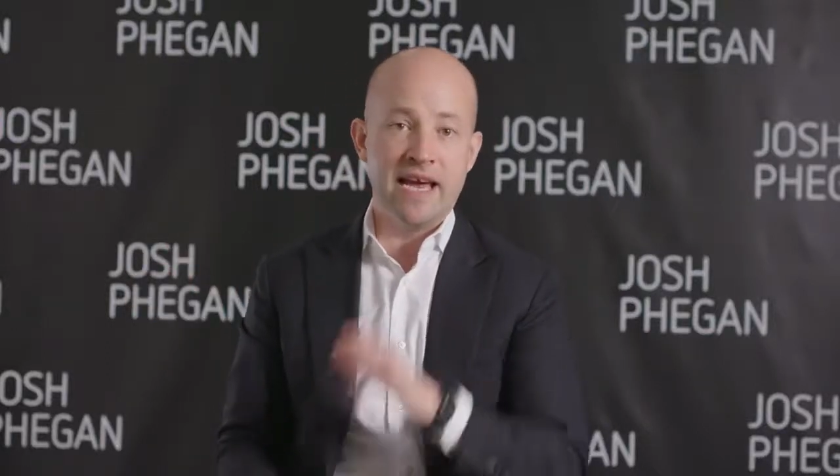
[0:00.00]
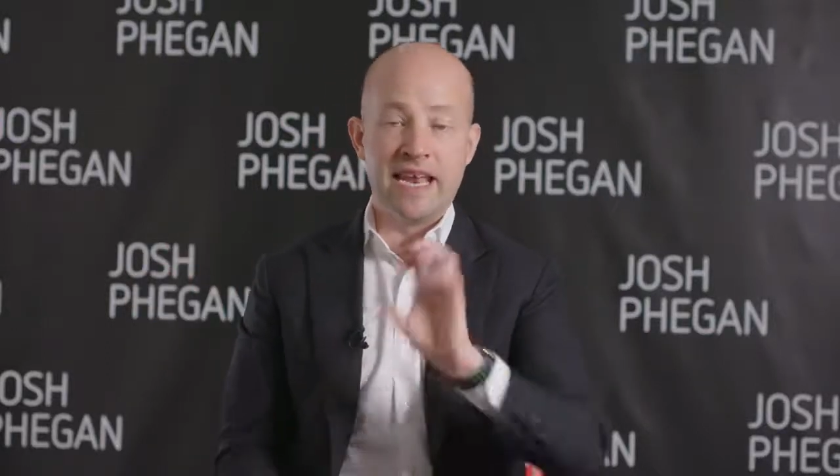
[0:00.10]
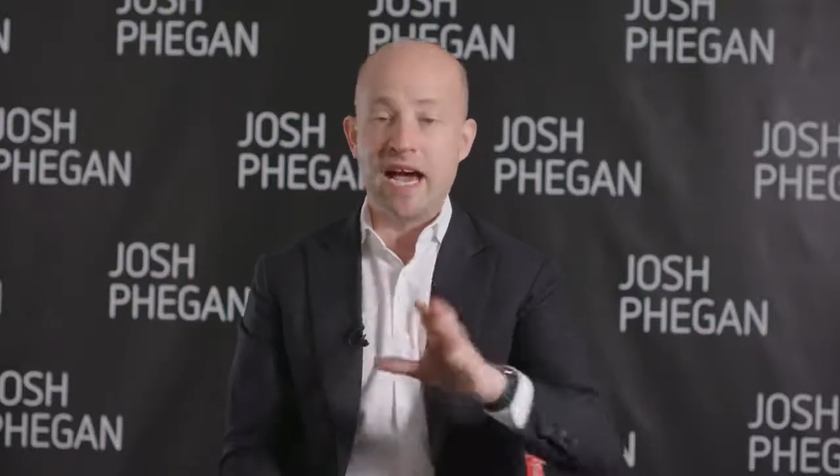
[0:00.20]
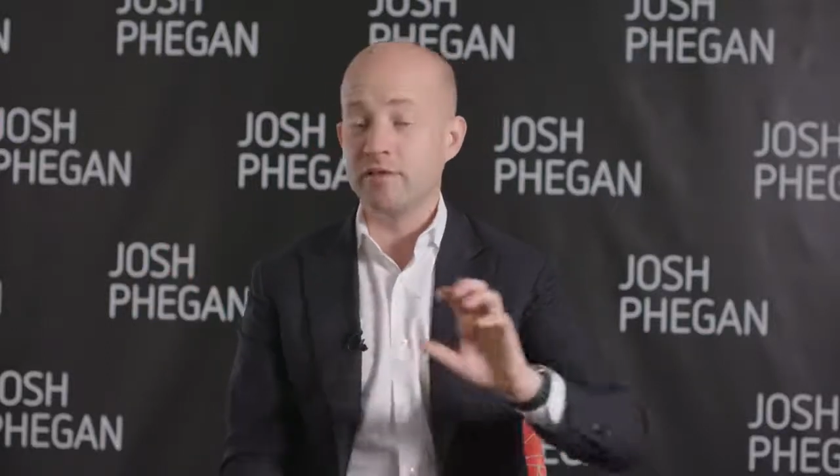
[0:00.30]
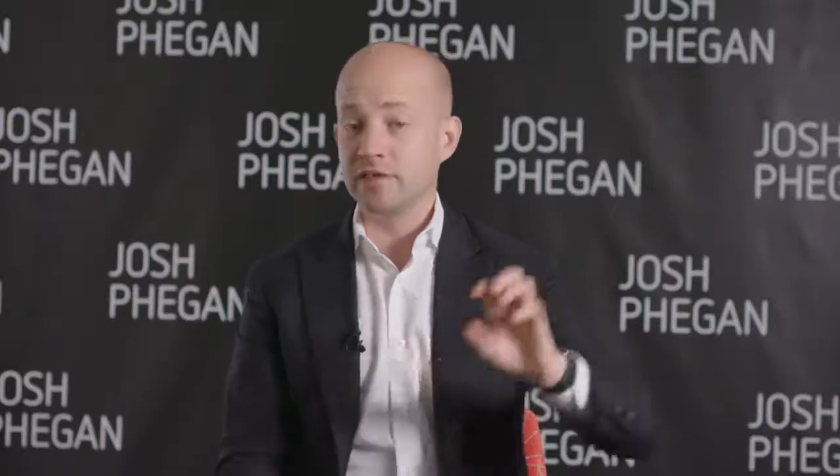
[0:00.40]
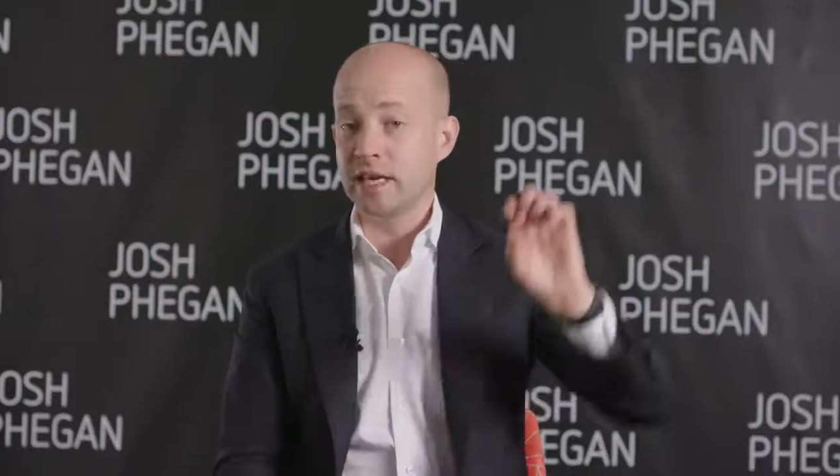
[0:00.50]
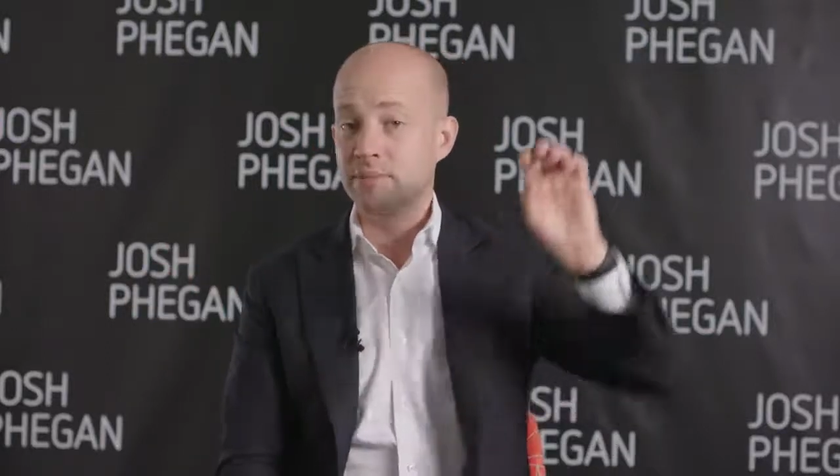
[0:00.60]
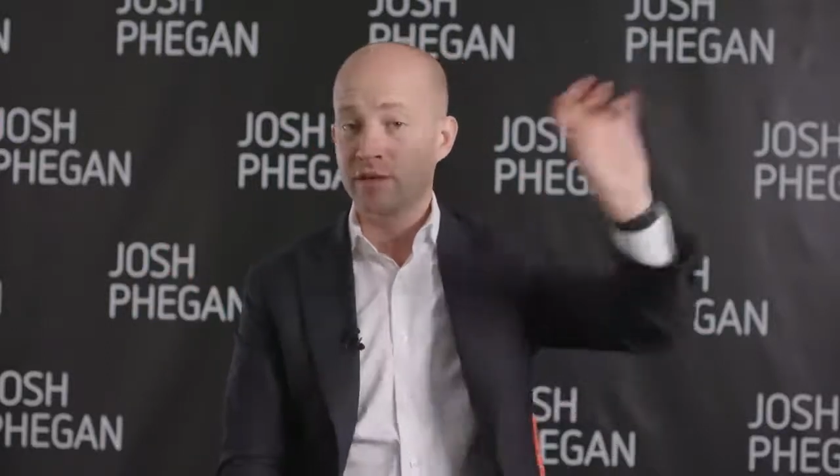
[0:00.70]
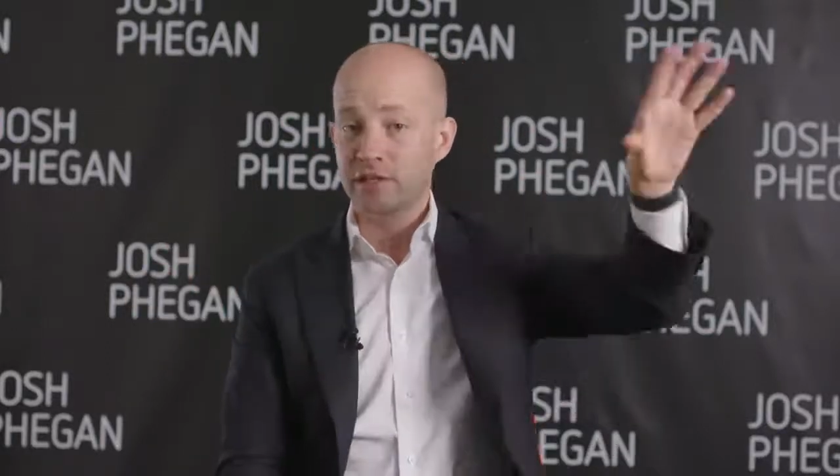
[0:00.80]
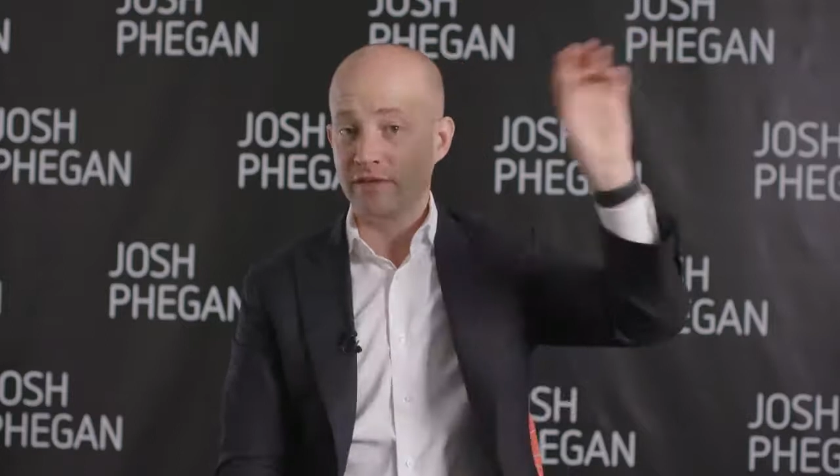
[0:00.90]
Now all of a sudden,
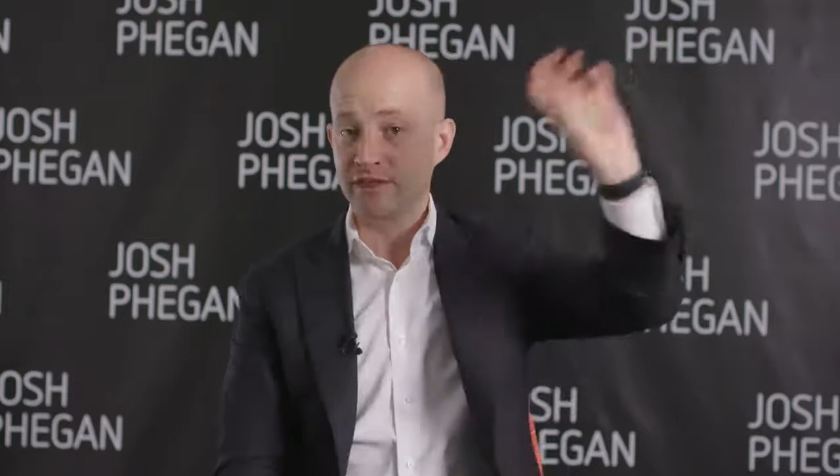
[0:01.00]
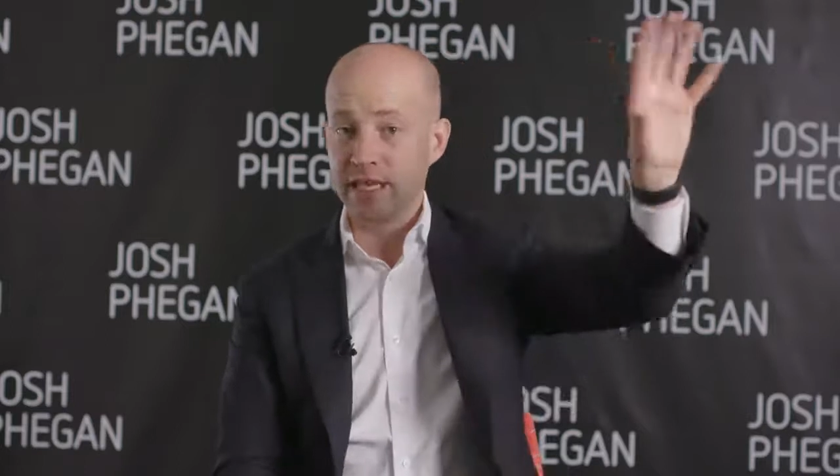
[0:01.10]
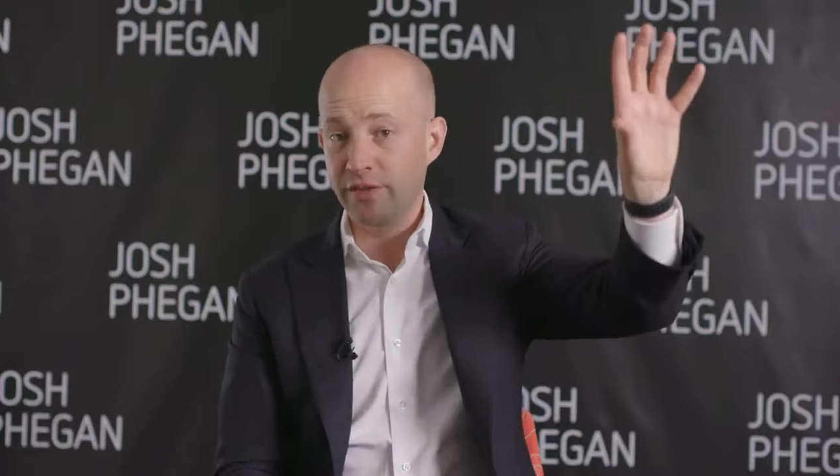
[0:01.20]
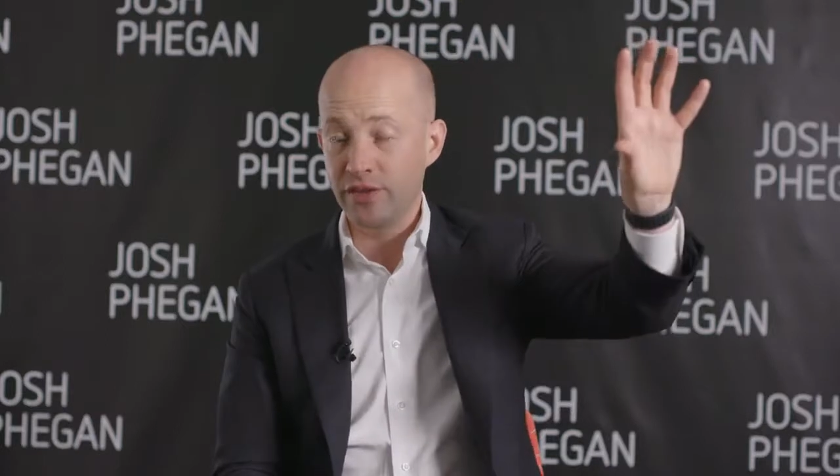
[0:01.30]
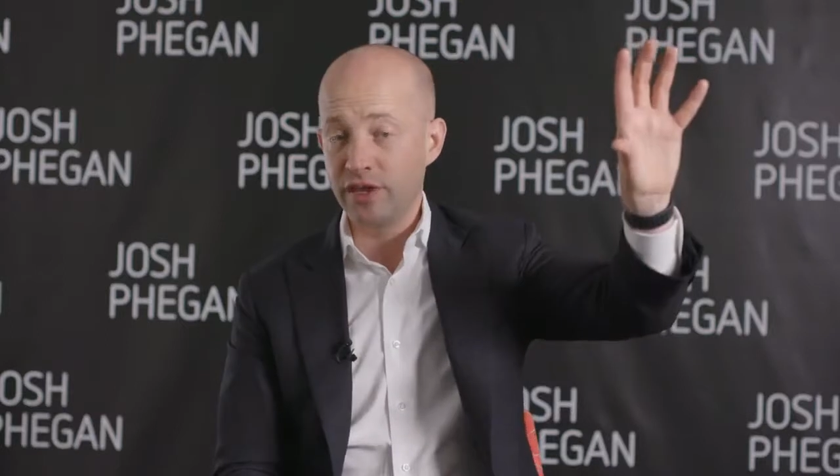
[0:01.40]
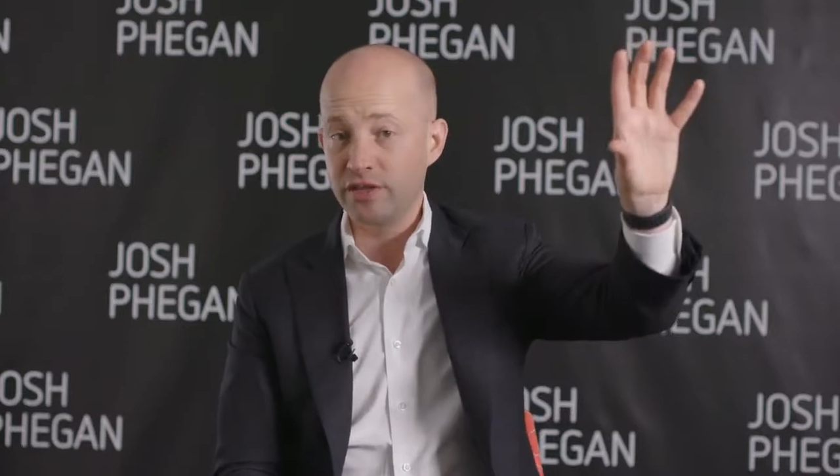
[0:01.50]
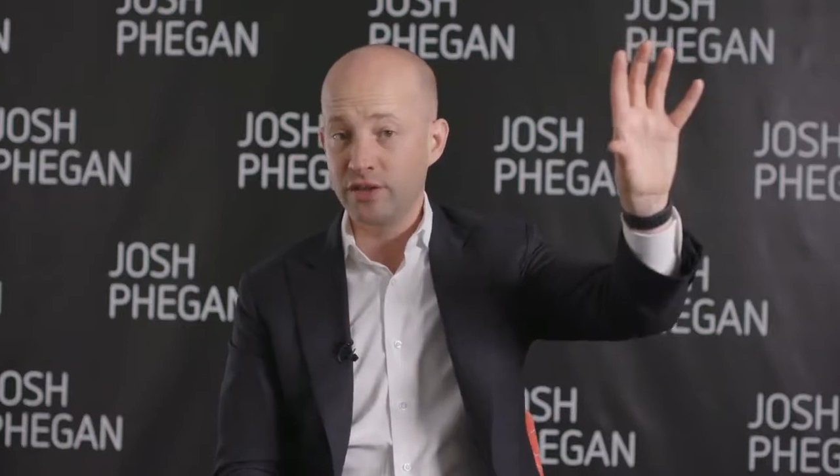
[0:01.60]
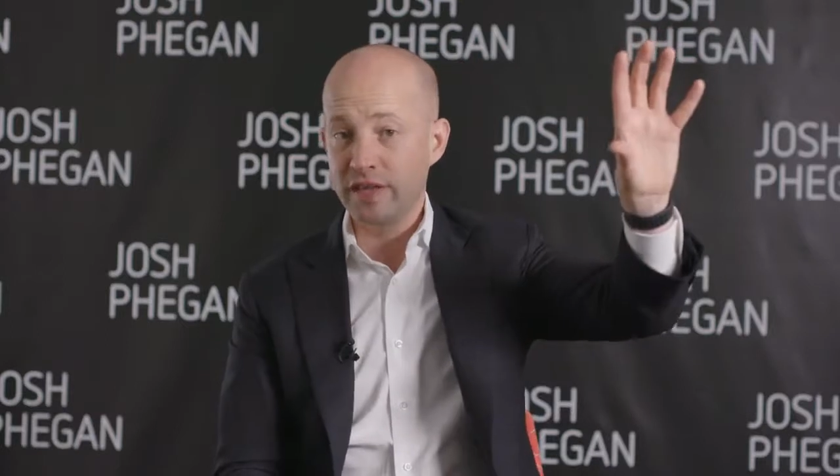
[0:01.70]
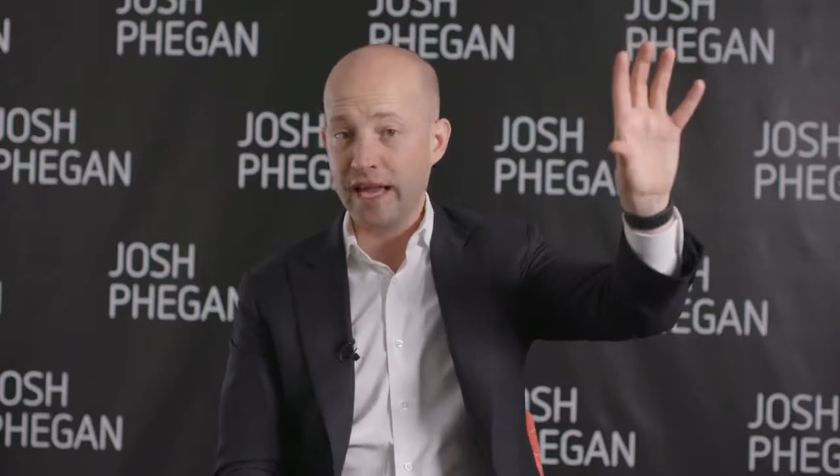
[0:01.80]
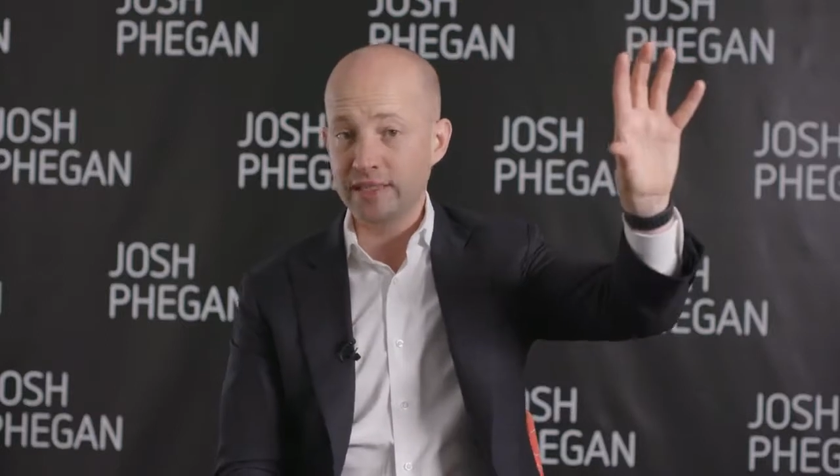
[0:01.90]
because I've said
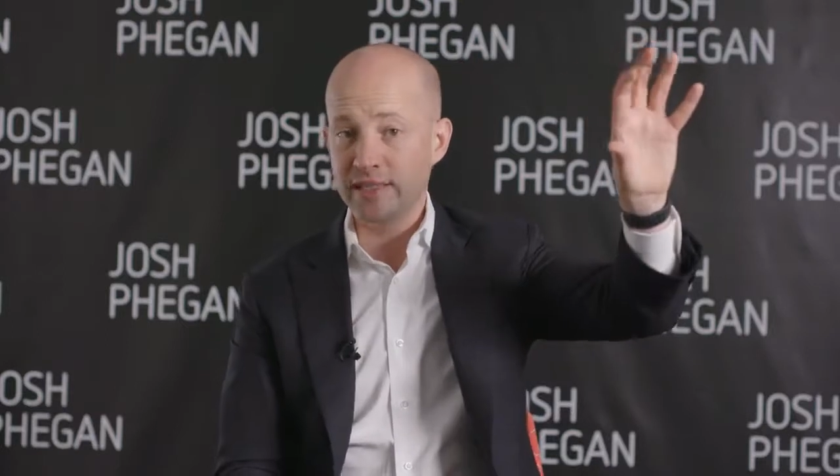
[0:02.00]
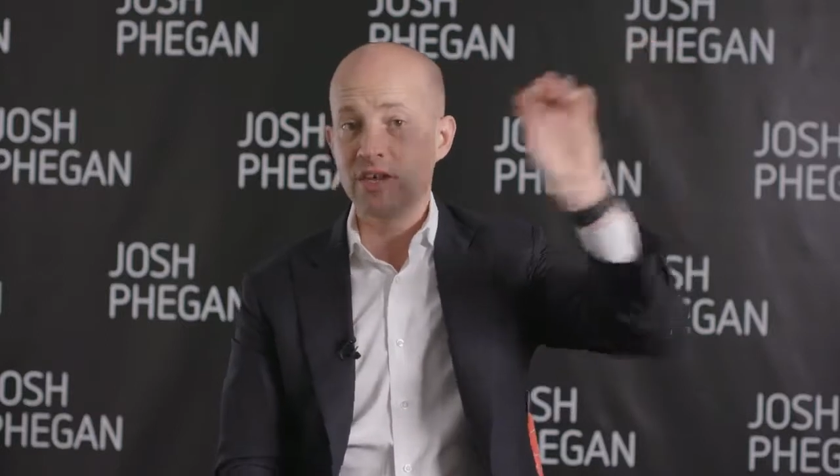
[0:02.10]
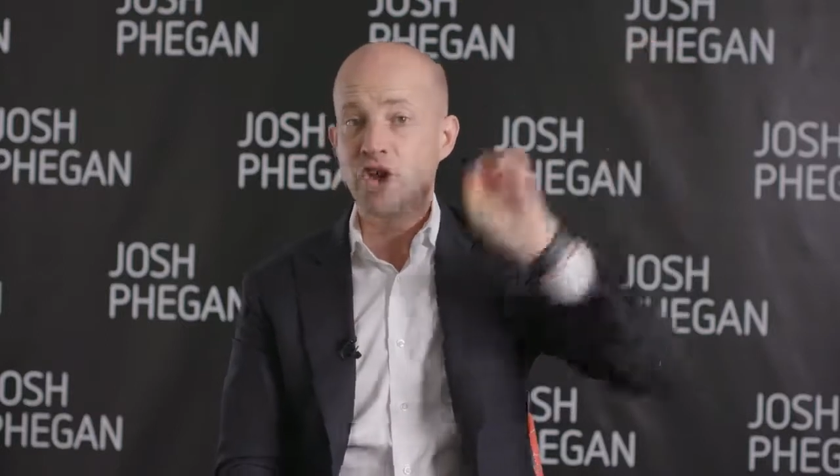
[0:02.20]
$32,000,